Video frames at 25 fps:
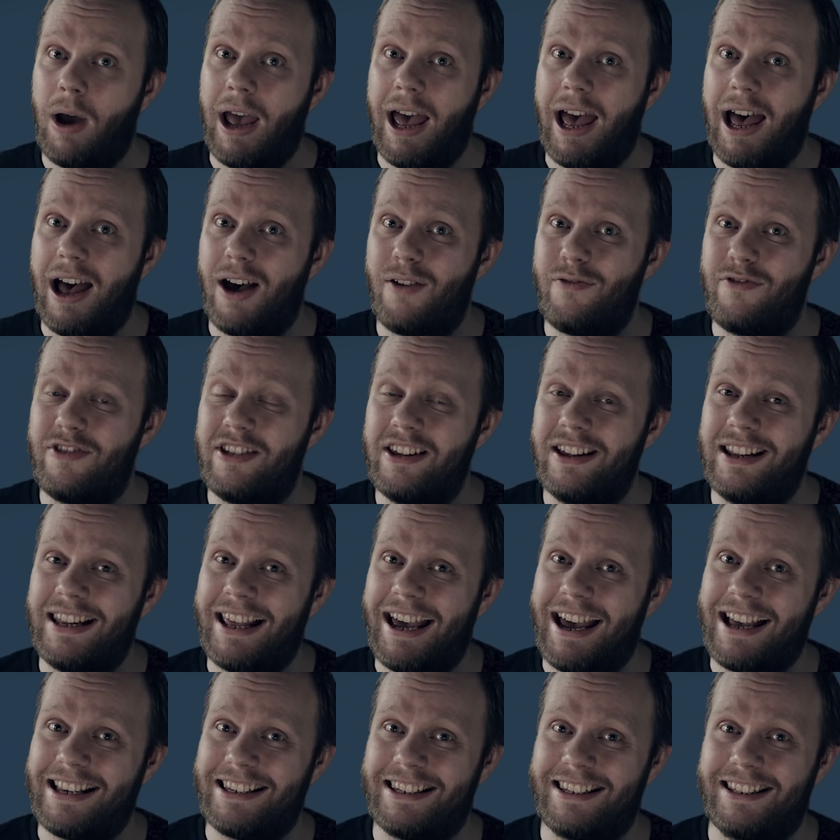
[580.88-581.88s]
we have the
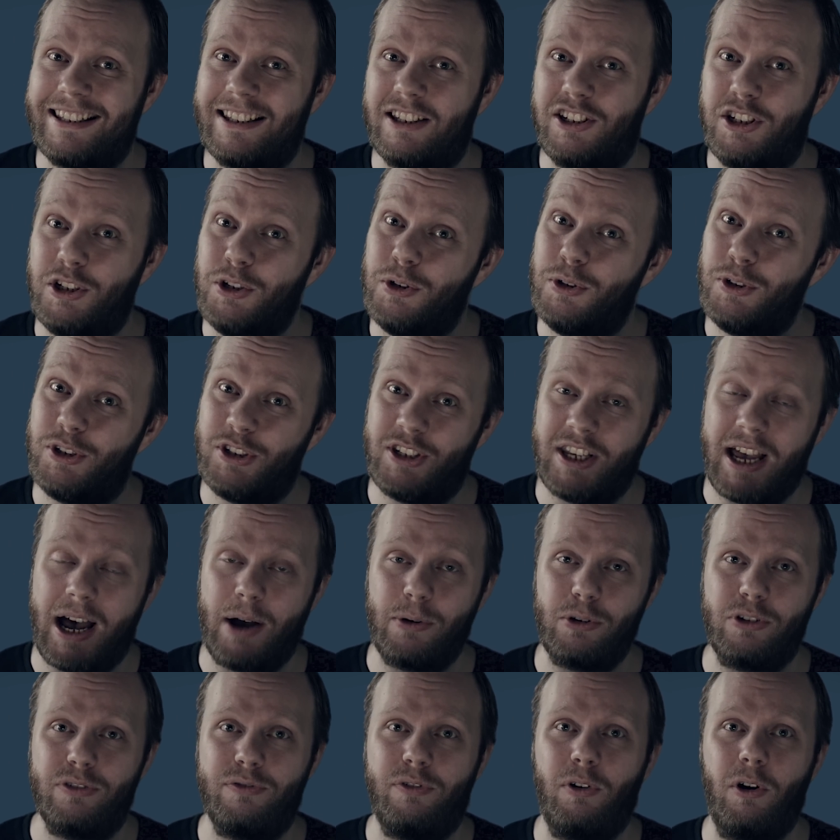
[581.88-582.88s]
last 2
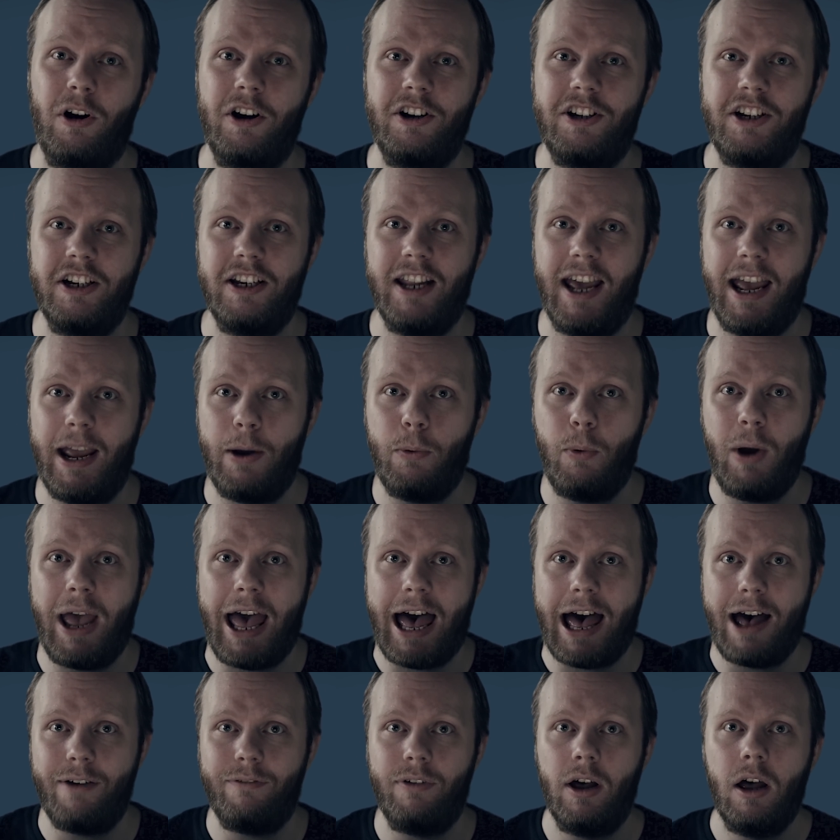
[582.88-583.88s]
sounds for today. We
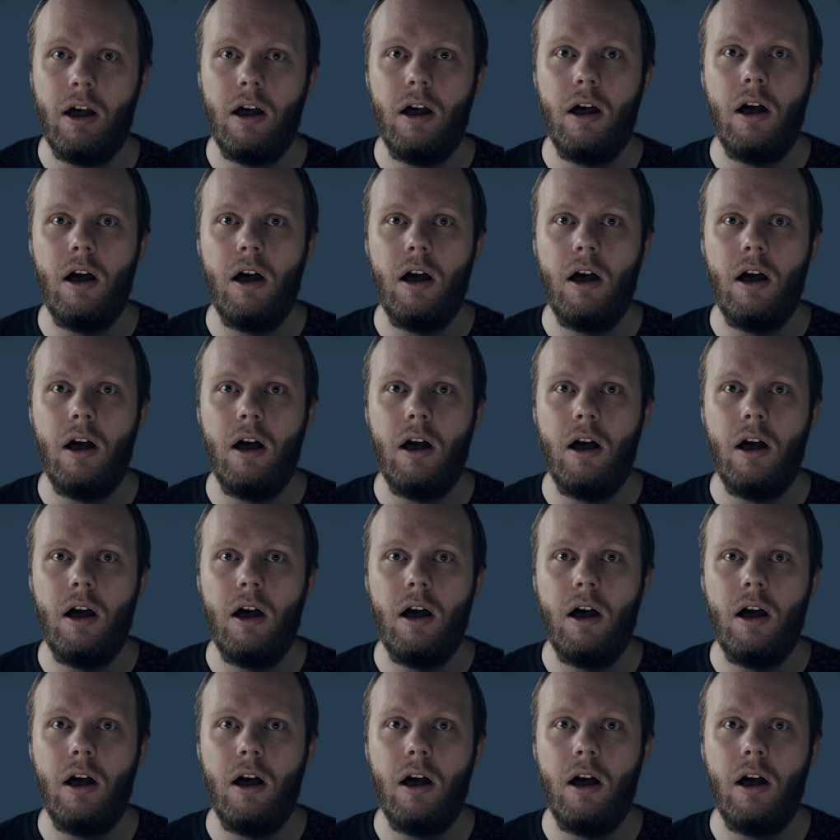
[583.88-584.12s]
have